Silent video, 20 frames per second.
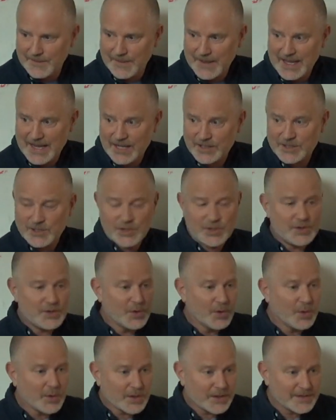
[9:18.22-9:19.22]
And it's
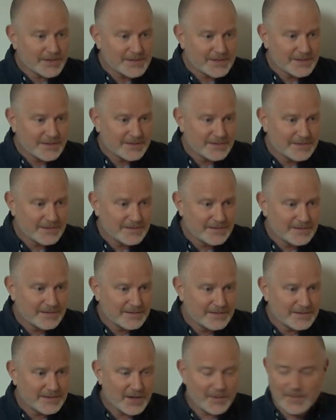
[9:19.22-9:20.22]
yours.
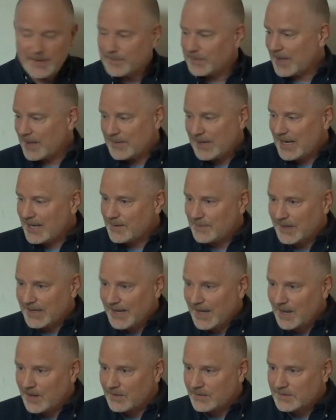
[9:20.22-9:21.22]
Don't be blaming
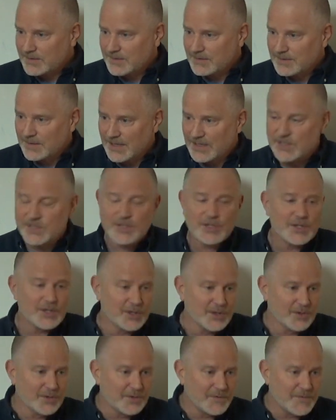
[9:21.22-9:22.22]
anybody else. It's
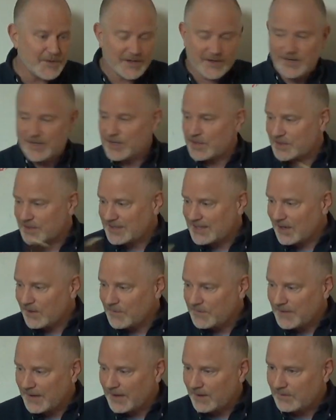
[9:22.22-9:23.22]
you figuring
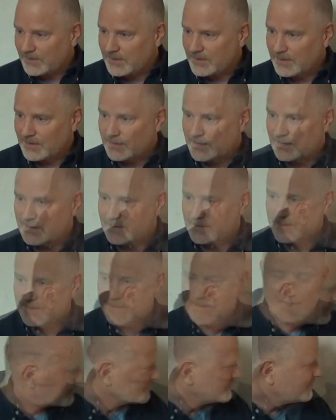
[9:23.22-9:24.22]
yourself out.
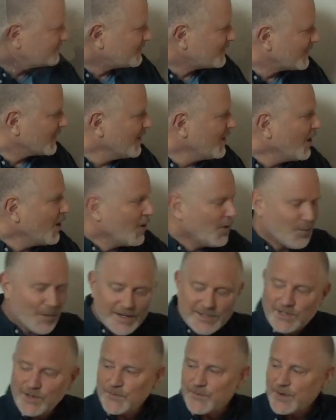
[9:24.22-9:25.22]

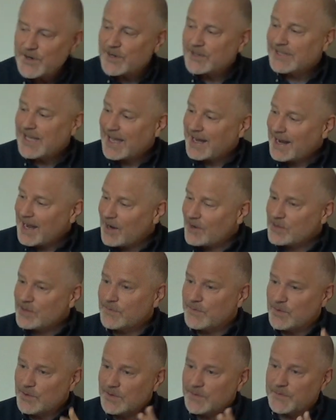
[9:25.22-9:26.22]
Once you figured that out,
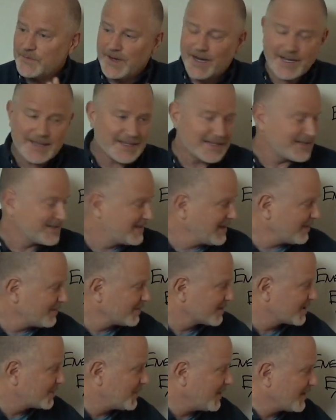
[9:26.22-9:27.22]
you've unified this
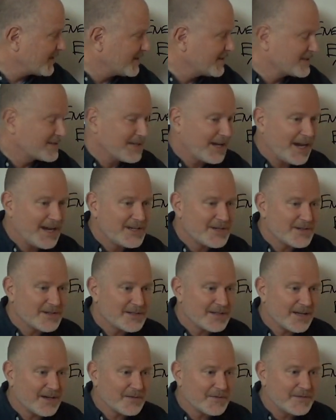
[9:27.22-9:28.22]
double spirit inside
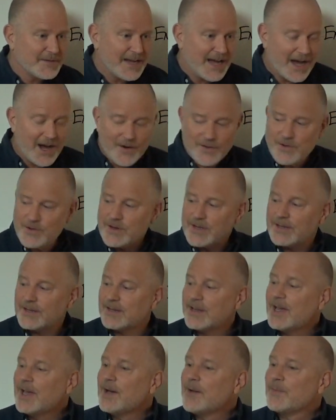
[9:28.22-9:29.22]
yourself. Now you
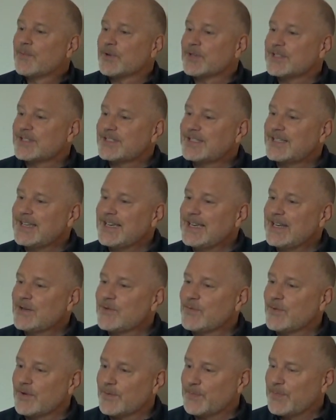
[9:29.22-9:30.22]
can
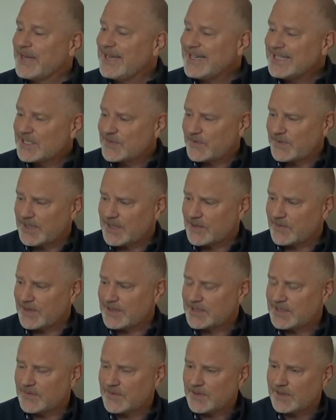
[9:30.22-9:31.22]
proceed peacefully the
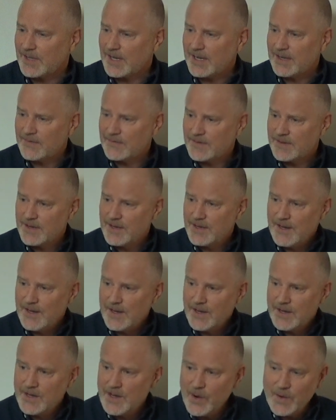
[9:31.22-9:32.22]
rest of your life,
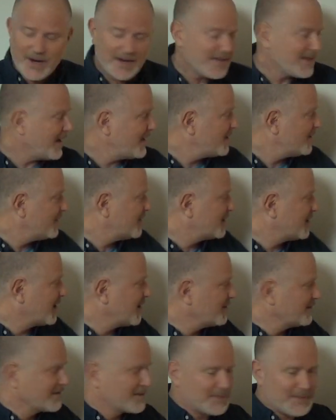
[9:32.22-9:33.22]
knowing that your
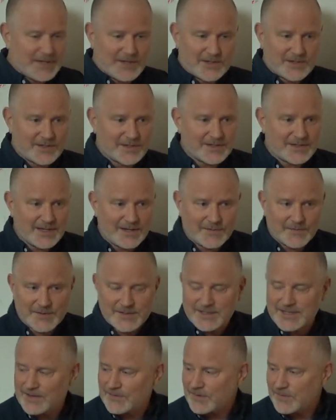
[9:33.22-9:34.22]
eternal spiritual self
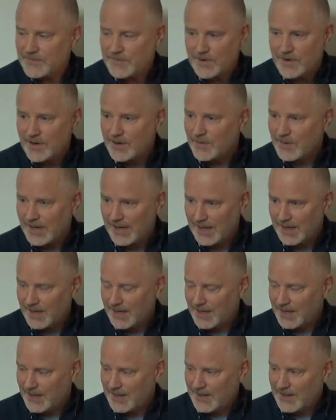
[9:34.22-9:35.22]
is never far away.
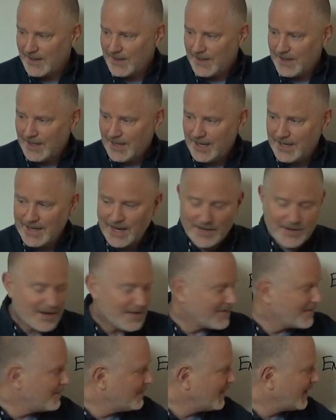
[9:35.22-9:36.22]
And now you
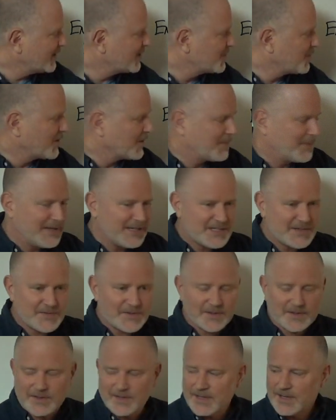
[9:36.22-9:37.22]
have a much more
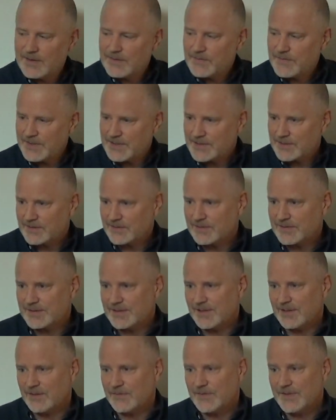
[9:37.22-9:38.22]
peaceful physical
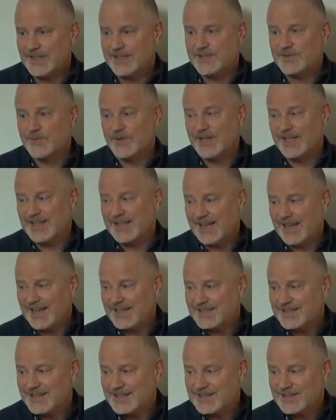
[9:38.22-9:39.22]
self. It's really the
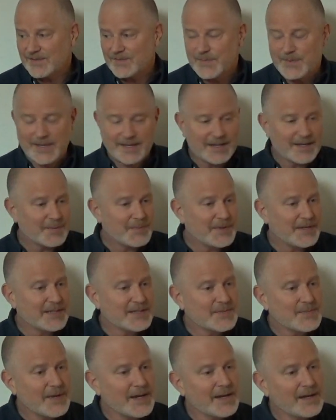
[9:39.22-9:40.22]
essence of being a
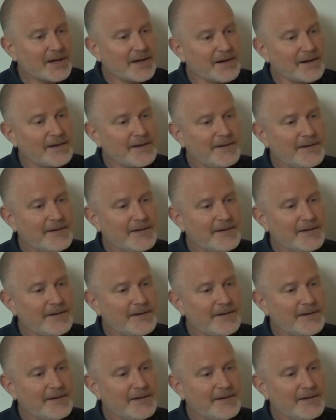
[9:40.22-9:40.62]
peacemaker.